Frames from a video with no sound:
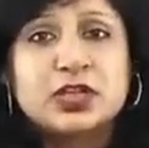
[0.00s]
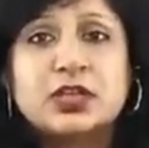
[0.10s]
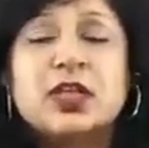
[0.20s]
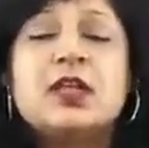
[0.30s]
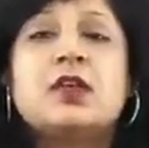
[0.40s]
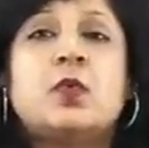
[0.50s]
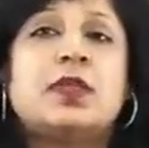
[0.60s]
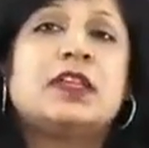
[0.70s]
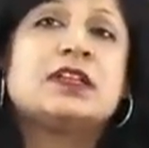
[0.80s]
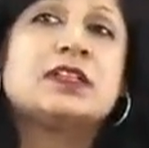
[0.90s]
whether it is
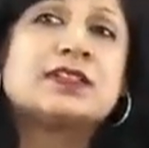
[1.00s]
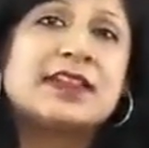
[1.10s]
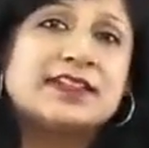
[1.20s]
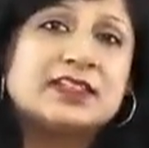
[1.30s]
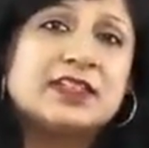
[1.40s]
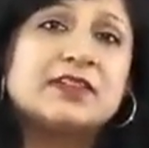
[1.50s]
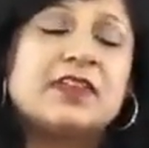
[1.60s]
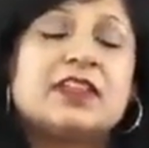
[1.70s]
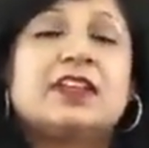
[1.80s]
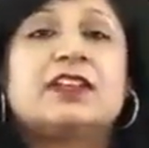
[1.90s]
sudden, whether it
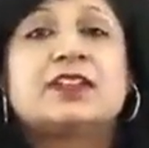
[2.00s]
is